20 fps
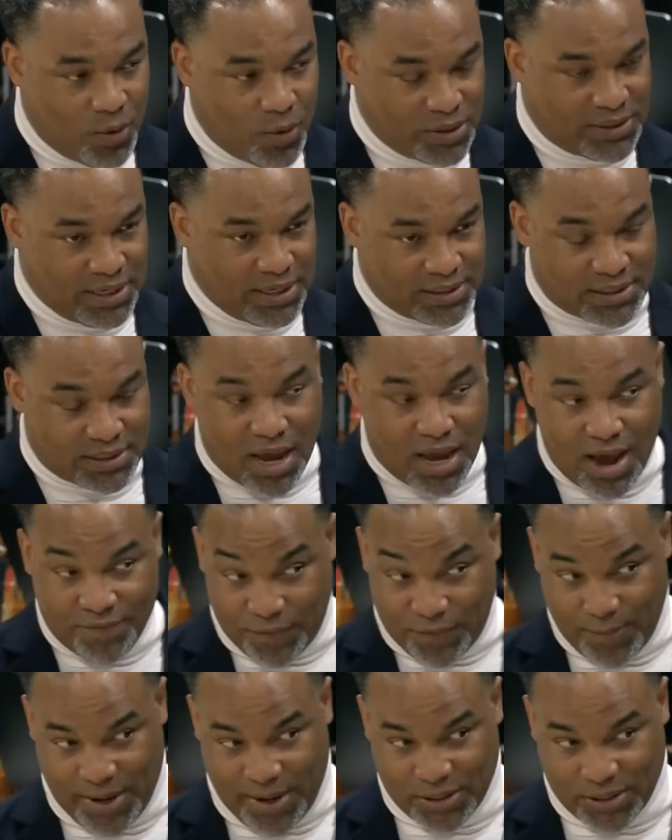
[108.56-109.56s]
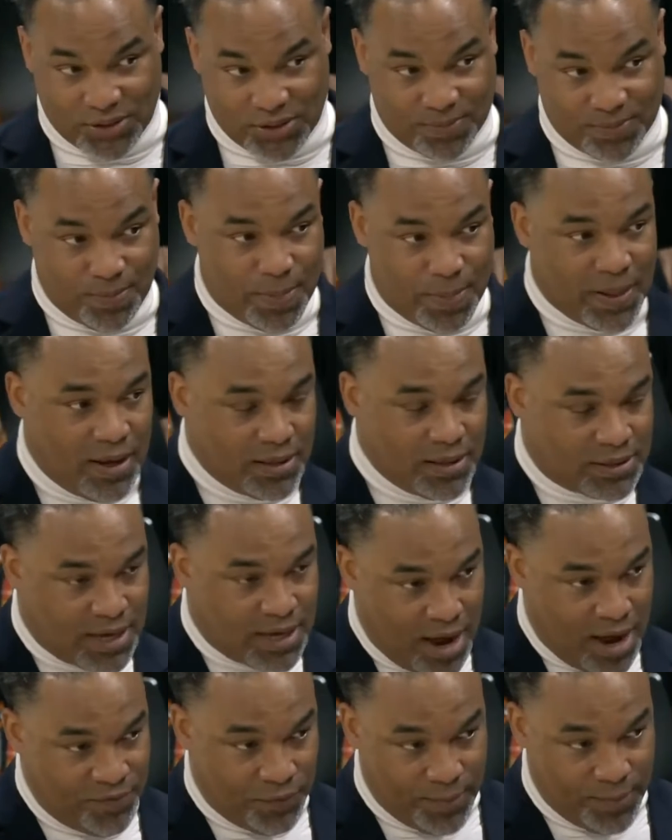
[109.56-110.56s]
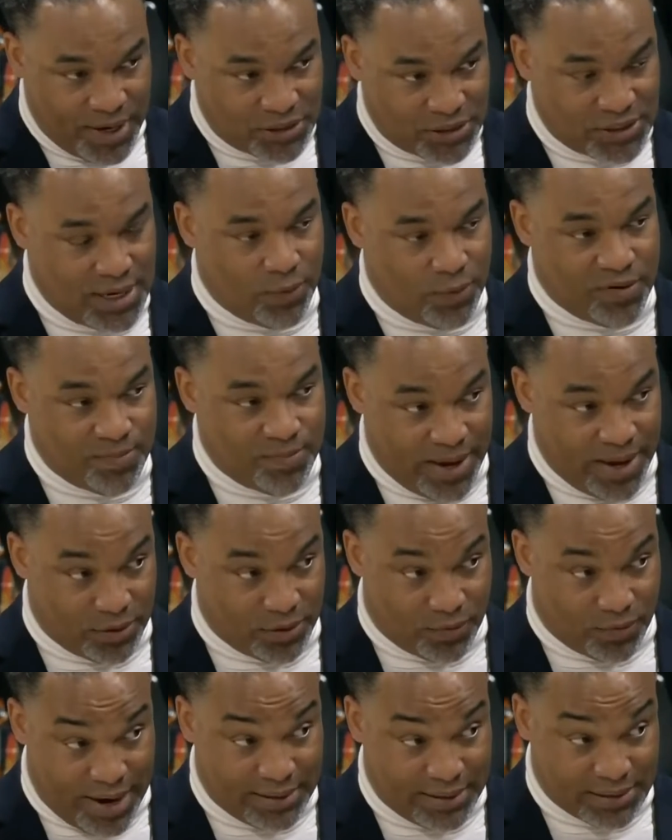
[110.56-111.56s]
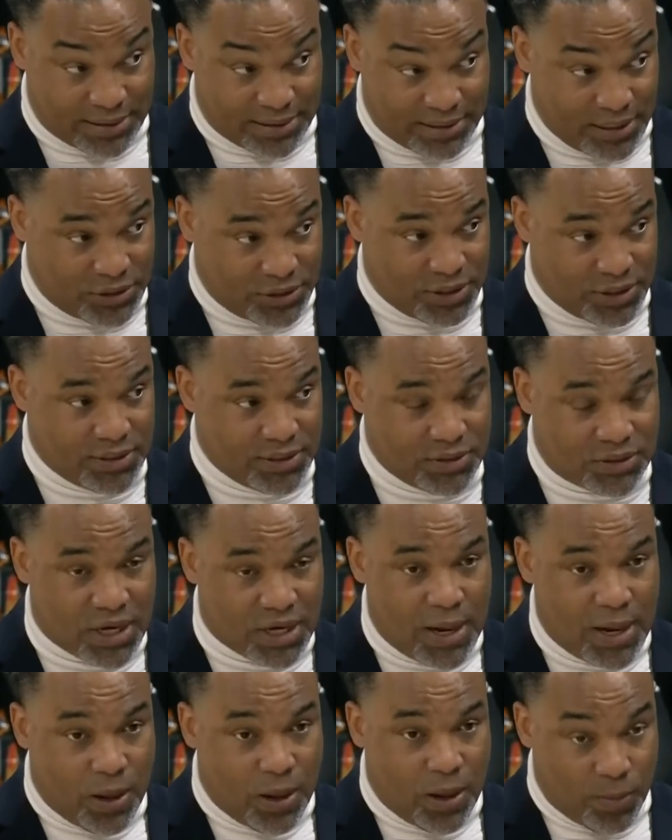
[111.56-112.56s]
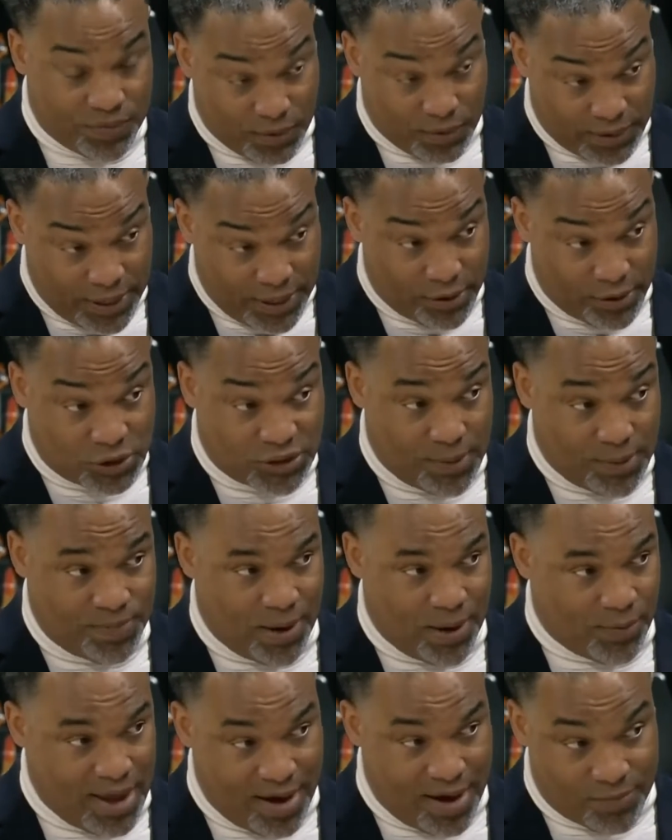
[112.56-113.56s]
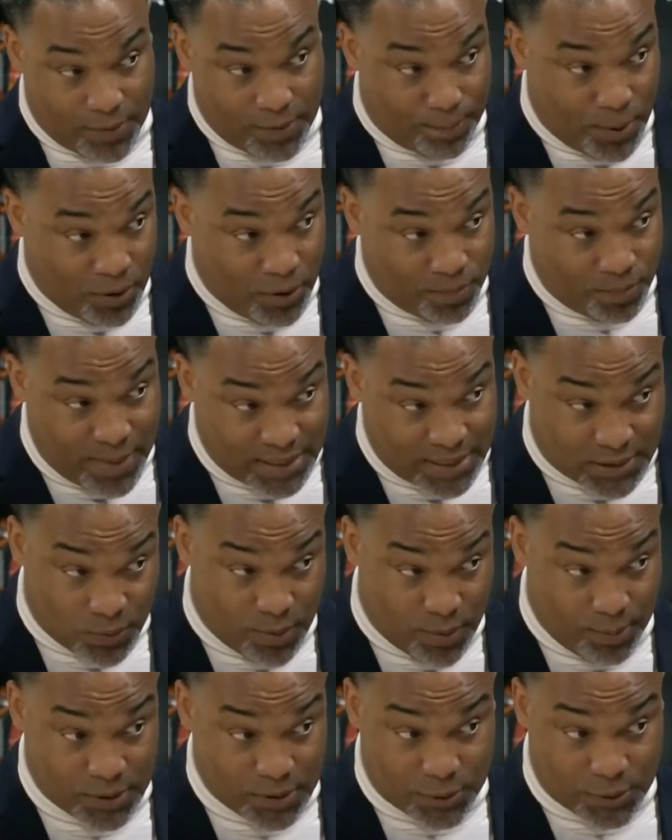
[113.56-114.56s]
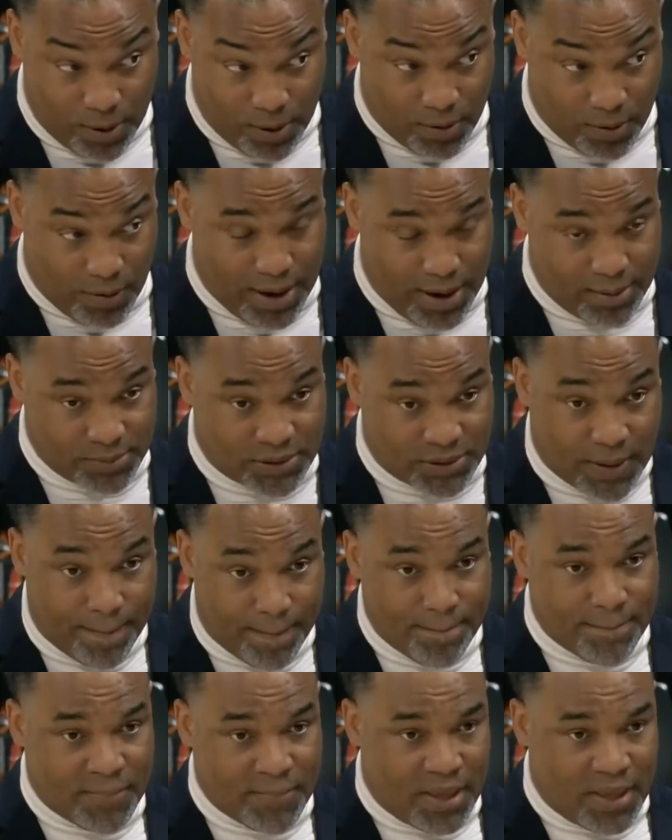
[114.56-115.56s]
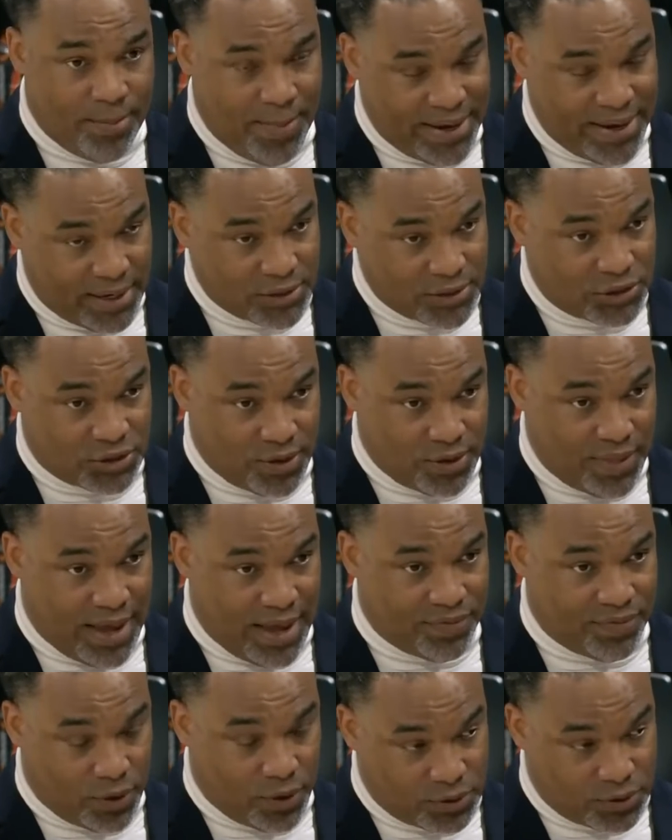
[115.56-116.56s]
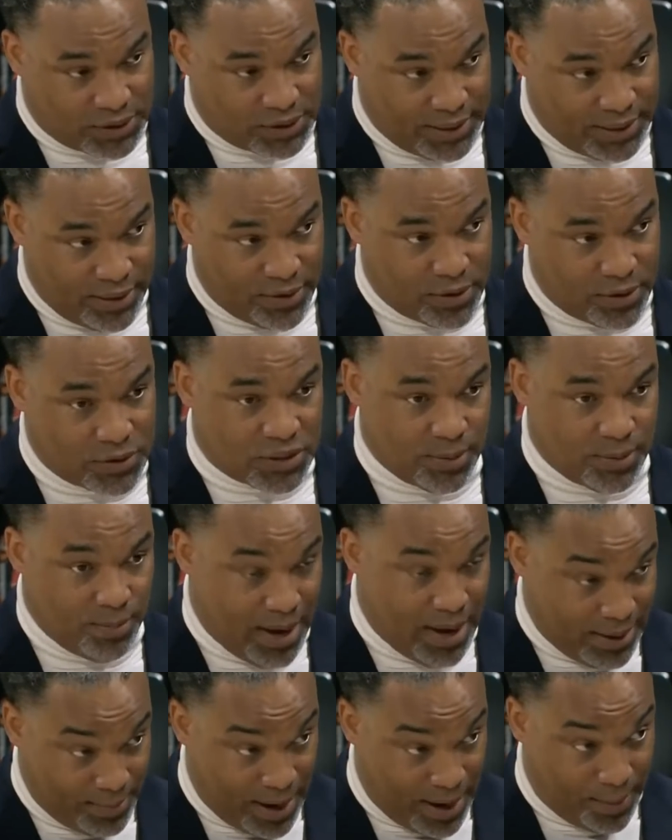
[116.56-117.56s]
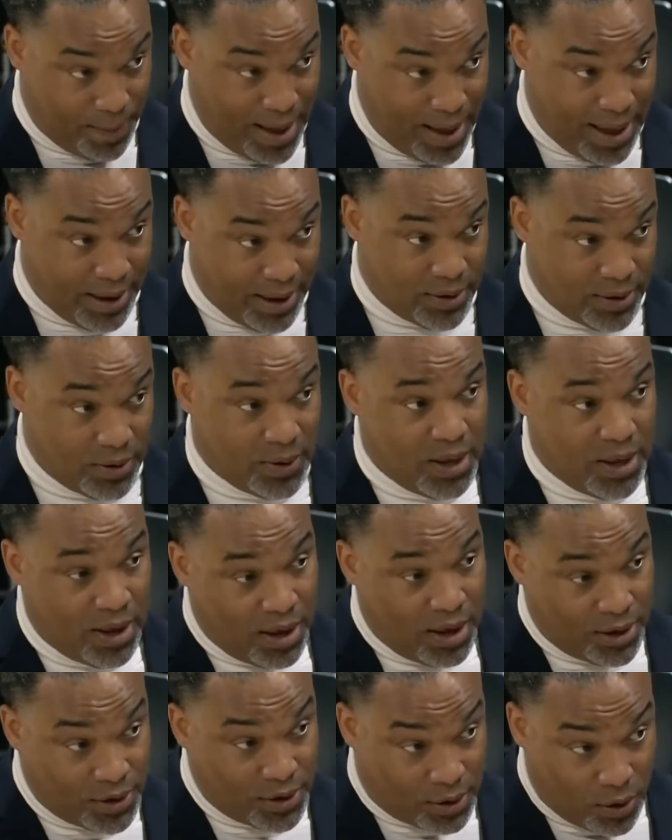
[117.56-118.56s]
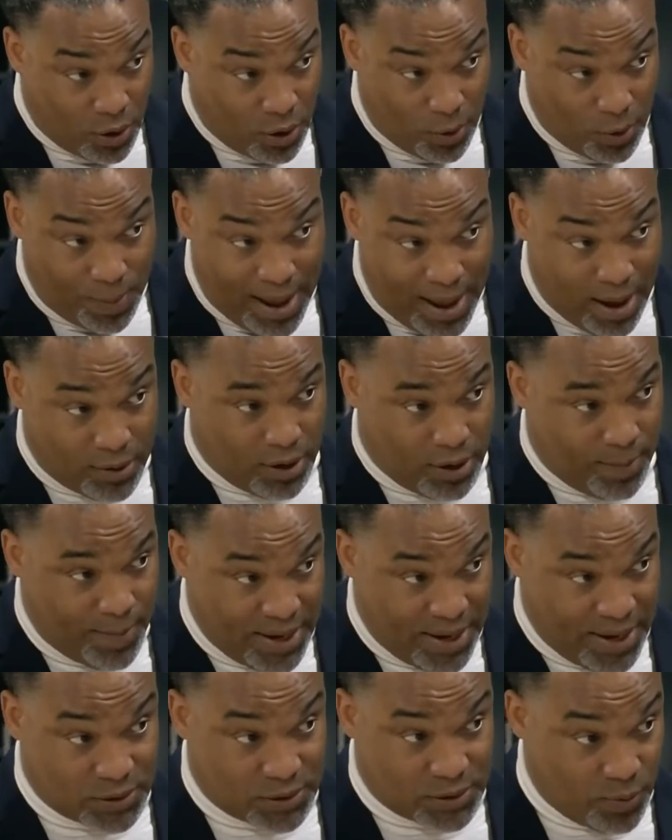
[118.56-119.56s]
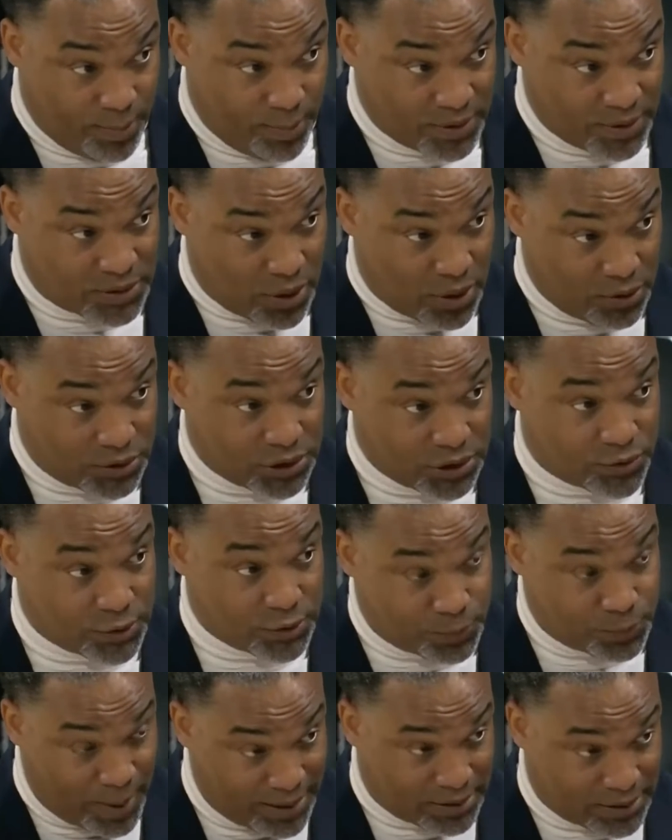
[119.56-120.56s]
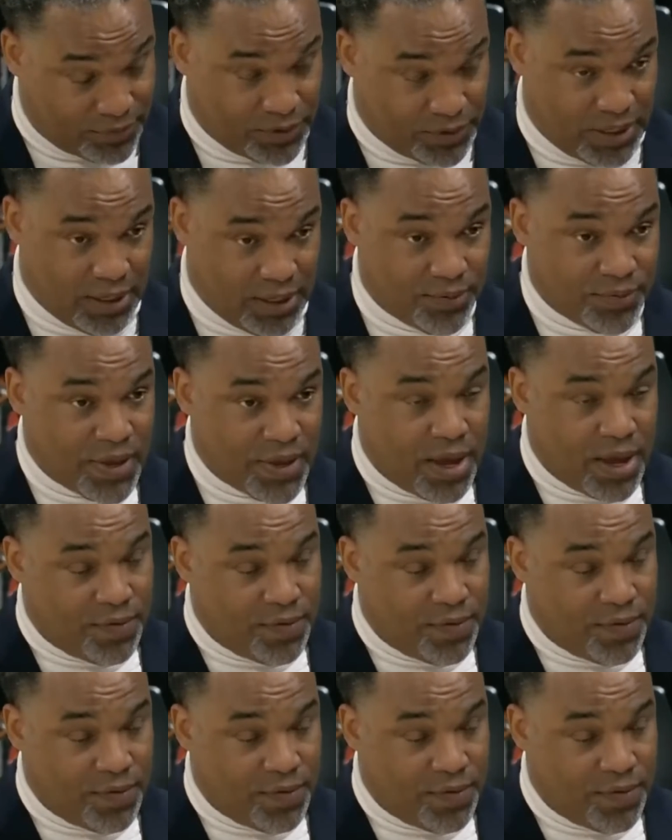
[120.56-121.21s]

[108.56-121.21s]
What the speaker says: Oh, it's confirmation. It's confirmation that we've made the right decisions with the leadership that we have with both men's and women's programs, and making sure that those leaders, and Mike Pio and Nicole Powell, our men's and women's coaches respectively,